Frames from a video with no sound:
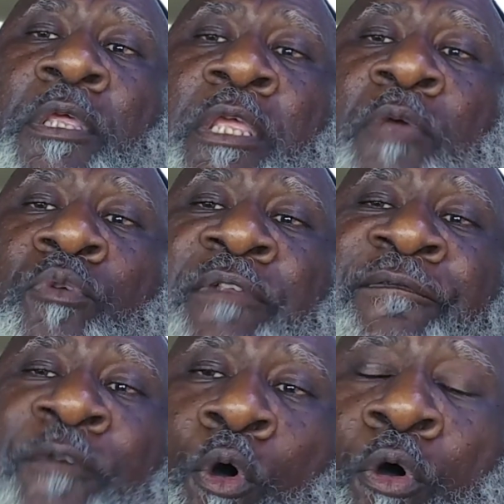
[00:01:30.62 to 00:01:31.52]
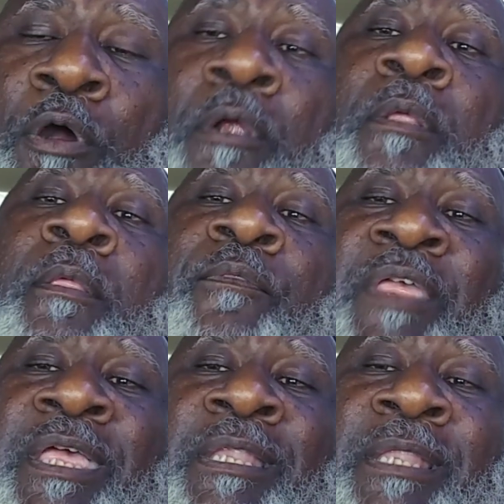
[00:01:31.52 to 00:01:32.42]
It was for
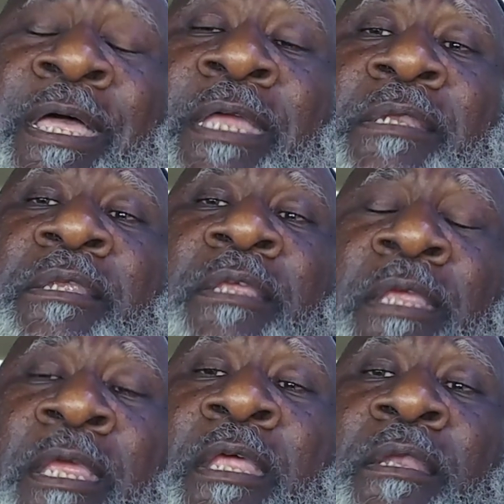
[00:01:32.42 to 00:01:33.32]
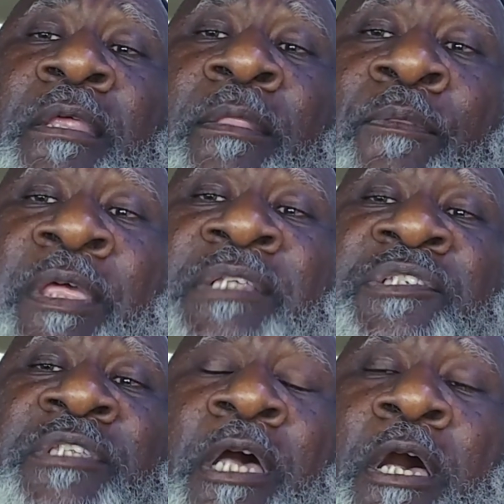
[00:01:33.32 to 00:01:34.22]
the elect in this
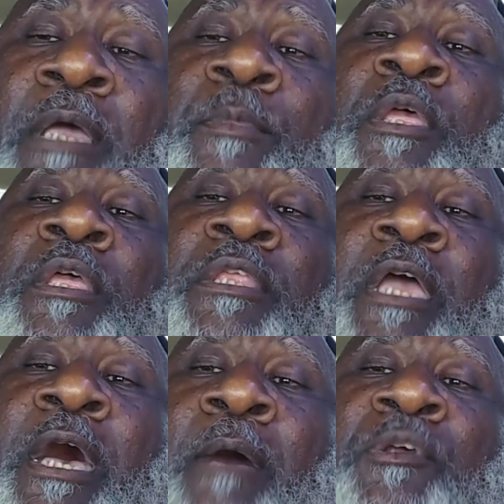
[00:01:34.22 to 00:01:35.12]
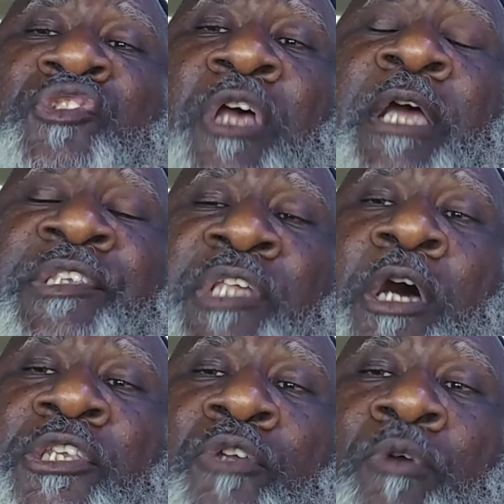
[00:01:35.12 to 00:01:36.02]
time. Yahweh Shai
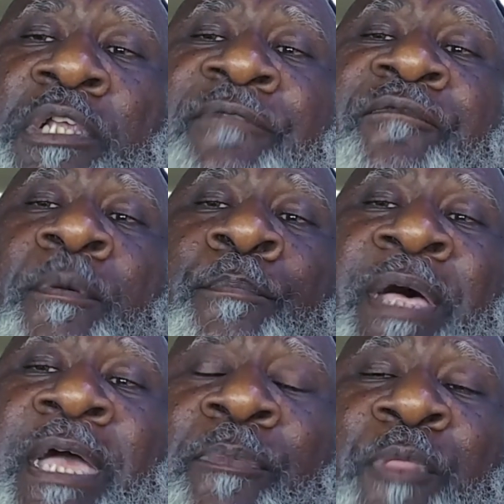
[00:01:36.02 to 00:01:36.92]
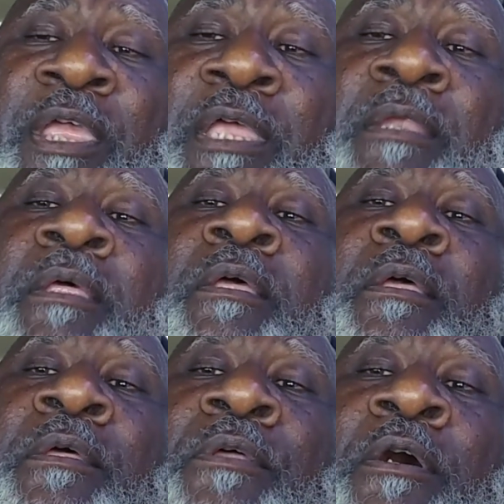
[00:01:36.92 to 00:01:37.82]
talked to us from back then
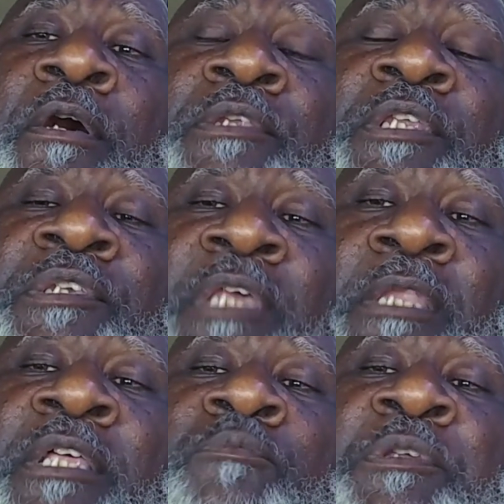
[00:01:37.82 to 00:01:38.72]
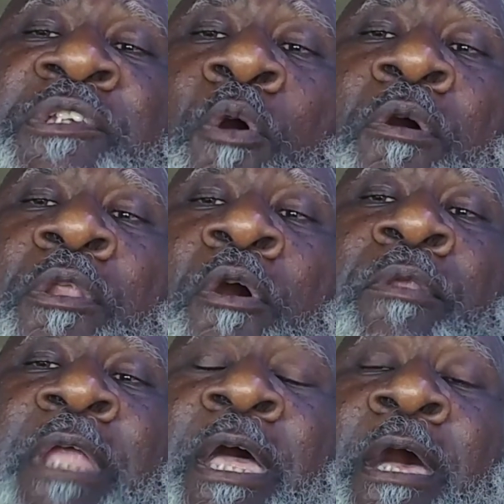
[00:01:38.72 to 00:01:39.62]
to tell us what's going
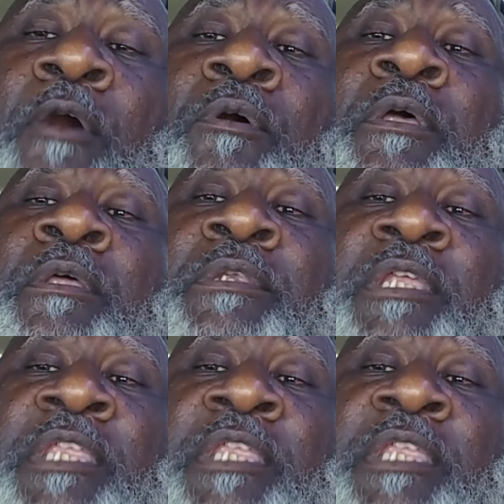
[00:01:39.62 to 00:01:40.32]
on now, to